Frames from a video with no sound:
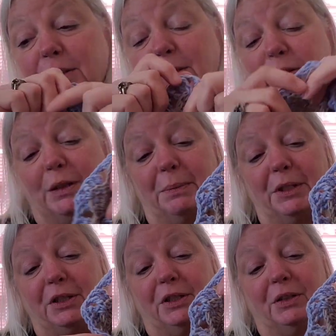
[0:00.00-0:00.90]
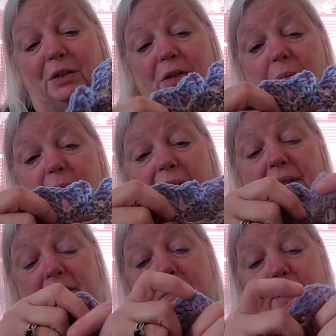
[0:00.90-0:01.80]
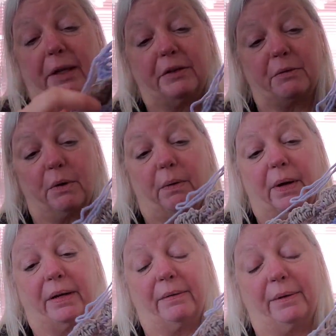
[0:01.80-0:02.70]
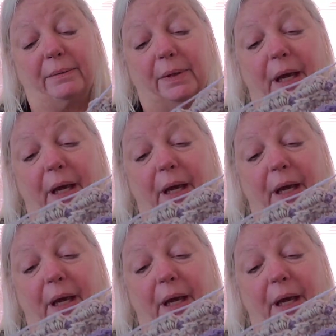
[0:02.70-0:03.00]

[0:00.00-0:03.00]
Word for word: so I might just make this my last row I don't know